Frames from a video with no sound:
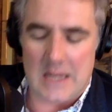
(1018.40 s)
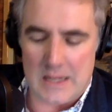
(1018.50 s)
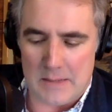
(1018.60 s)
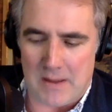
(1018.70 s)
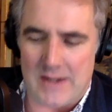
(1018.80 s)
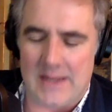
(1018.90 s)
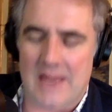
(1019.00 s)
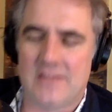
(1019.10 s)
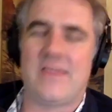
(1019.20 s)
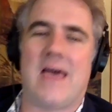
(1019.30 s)
by the
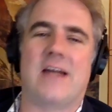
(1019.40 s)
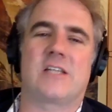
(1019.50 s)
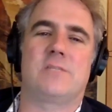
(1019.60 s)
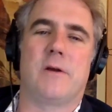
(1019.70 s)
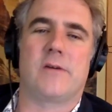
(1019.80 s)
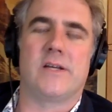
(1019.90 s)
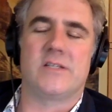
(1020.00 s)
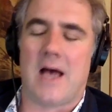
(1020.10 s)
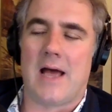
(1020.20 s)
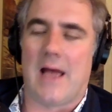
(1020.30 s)
end of that
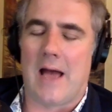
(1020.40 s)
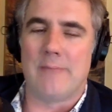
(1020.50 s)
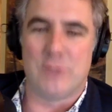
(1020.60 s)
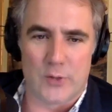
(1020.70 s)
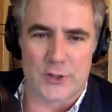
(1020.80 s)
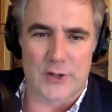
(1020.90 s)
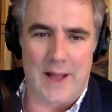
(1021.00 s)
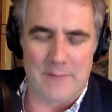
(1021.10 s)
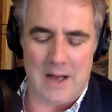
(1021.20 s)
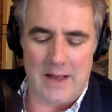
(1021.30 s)
experience, I, am Jewish now.
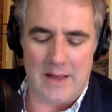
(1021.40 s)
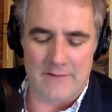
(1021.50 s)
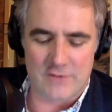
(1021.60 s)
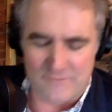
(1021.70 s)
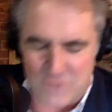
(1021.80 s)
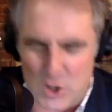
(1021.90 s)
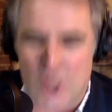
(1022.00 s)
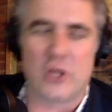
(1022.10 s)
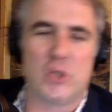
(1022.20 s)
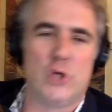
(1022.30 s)
I have
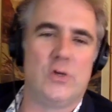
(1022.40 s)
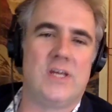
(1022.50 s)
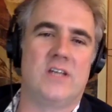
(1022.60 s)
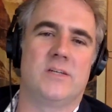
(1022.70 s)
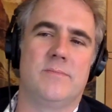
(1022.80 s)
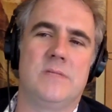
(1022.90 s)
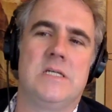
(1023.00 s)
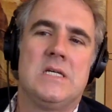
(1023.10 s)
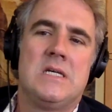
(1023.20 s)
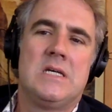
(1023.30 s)
converted to Judaism.
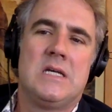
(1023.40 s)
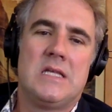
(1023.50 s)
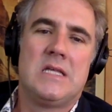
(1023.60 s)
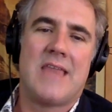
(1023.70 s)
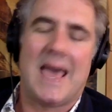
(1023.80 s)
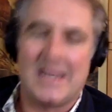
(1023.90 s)
That